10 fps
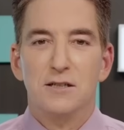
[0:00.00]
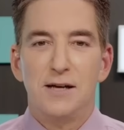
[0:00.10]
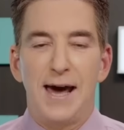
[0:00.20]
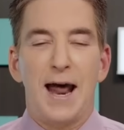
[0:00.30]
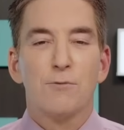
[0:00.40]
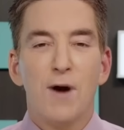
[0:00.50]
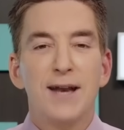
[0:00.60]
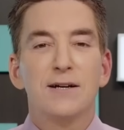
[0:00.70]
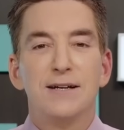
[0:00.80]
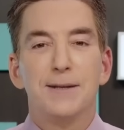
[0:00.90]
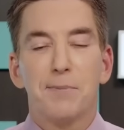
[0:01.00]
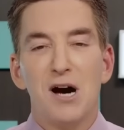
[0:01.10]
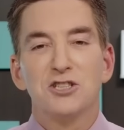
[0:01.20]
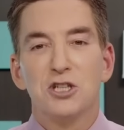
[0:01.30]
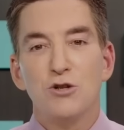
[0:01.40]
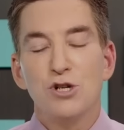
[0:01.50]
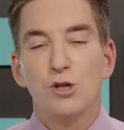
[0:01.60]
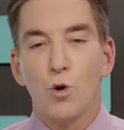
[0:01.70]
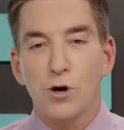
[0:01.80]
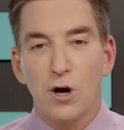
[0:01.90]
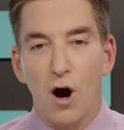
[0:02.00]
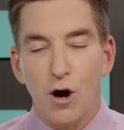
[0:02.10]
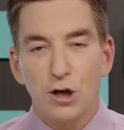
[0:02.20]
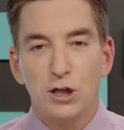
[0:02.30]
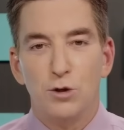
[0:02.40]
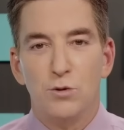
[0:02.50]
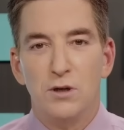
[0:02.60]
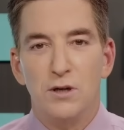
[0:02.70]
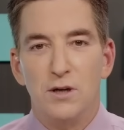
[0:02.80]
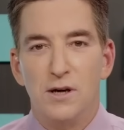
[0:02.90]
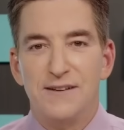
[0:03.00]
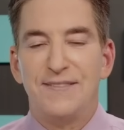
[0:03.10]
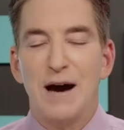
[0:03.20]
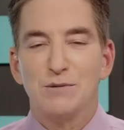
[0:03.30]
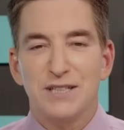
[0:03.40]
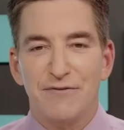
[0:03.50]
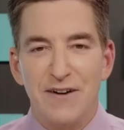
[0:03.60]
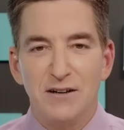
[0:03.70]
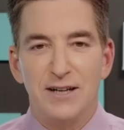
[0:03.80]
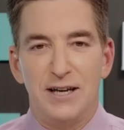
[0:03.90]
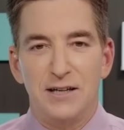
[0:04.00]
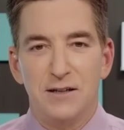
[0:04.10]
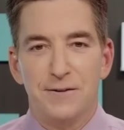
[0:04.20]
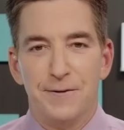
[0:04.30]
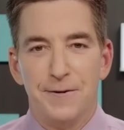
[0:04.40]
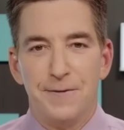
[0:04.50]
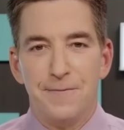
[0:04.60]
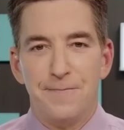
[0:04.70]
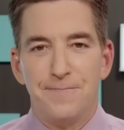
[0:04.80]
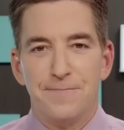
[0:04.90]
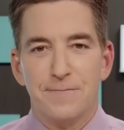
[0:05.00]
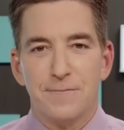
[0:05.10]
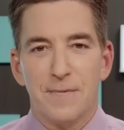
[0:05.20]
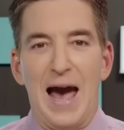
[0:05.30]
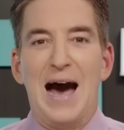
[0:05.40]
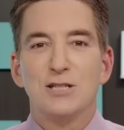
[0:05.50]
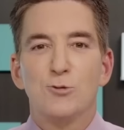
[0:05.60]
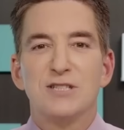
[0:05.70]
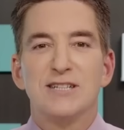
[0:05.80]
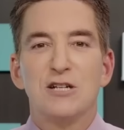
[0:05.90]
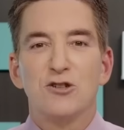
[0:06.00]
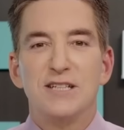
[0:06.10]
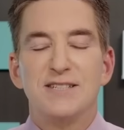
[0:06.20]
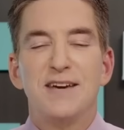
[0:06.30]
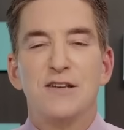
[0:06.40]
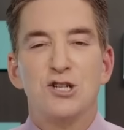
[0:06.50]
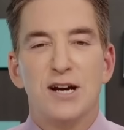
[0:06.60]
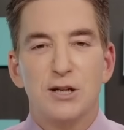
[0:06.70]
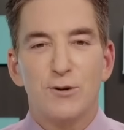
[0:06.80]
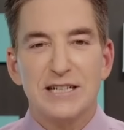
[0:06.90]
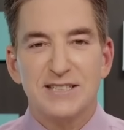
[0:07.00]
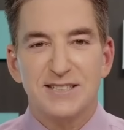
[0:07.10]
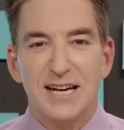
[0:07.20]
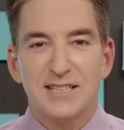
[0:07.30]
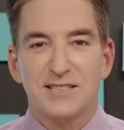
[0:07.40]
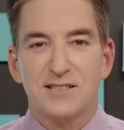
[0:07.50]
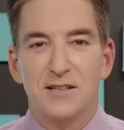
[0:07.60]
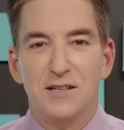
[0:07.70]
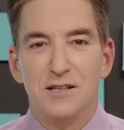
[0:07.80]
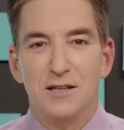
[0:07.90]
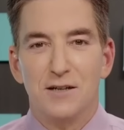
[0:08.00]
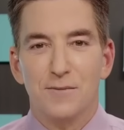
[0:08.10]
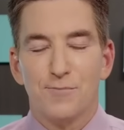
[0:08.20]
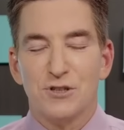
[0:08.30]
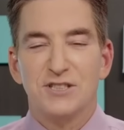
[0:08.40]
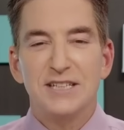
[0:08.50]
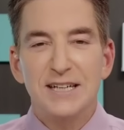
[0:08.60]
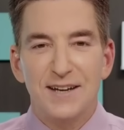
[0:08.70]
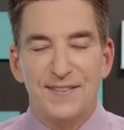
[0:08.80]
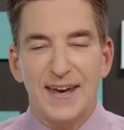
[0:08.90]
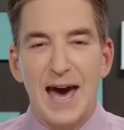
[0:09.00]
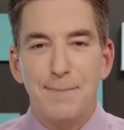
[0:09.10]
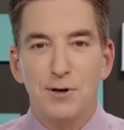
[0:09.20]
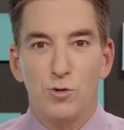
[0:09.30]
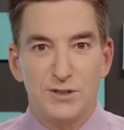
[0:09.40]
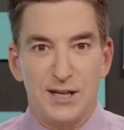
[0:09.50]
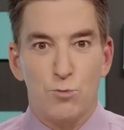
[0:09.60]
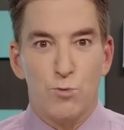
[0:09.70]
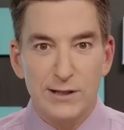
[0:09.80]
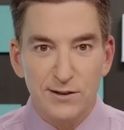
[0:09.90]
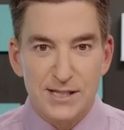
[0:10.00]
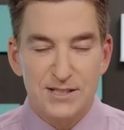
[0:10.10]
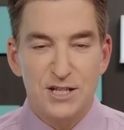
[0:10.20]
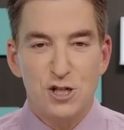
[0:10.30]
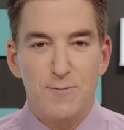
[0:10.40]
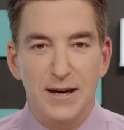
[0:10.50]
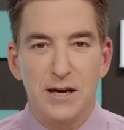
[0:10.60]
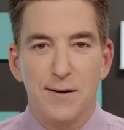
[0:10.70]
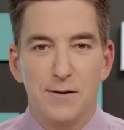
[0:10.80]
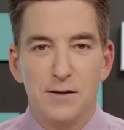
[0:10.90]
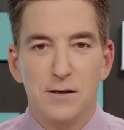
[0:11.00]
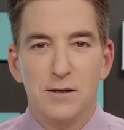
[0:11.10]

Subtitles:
And ironically, the prosecution, in order to argue that that was a felony, had to essentially say that January 6th proceeding at the Capitol was a real decision-making